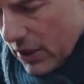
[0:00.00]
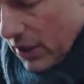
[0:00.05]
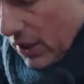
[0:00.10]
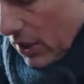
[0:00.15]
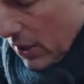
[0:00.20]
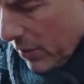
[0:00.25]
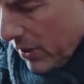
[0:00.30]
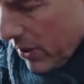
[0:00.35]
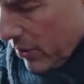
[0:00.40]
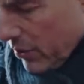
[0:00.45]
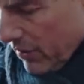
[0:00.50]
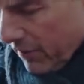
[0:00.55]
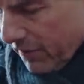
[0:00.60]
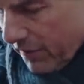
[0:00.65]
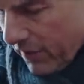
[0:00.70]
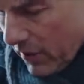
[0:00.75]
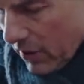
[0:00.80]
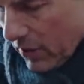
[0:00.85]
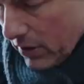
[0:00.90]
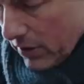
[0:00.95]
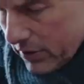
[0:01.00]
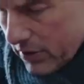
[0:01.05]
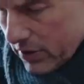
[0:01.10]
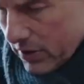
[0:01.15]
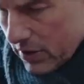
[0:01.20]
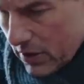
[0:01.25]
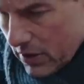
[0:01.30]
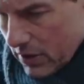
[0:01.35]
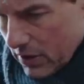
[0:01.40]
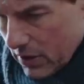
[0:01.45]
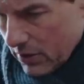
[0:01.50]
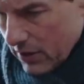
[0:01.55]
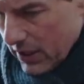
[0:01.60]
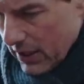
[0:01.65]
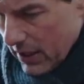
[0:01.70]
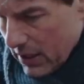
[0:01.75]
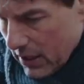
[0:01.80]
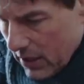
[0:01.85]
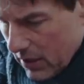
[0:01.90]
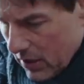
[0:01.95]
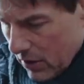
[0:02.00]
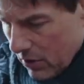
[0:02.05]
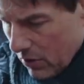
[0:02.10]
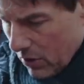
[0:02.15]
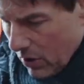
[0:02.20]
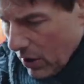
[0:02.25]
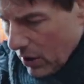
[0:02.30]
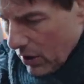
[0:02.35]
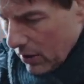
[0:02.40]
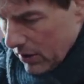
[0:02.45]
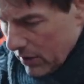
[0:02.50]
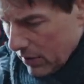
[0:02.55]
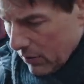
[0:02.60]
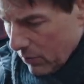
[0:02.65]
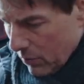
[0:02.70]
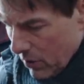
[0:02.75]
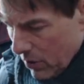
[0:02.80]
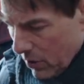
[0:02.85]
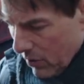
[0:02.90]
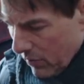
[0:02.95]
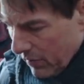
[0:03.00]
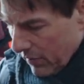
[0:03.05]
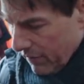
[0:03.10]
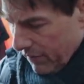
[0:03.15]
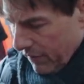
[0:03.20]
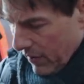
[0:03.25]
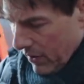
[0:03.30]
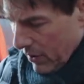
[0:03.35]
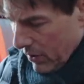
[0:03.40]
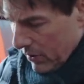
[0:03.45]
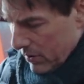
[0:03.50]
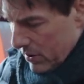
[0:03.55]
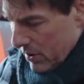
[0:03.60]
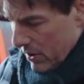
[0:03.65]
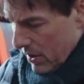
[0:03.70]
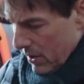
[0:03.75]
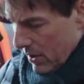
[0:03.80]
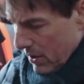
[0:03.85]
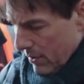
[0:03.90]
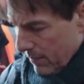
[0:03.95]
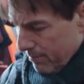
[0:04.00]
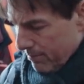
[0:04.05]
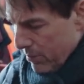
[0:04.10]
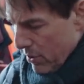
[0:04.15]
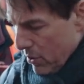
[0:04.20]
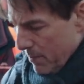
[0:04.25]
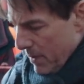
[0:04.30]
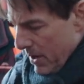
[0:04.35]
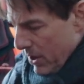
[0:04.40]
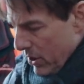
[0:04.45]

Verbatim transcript: to go here are the falls. Yep. Okay. You call it. We'll go over the falls. Boom!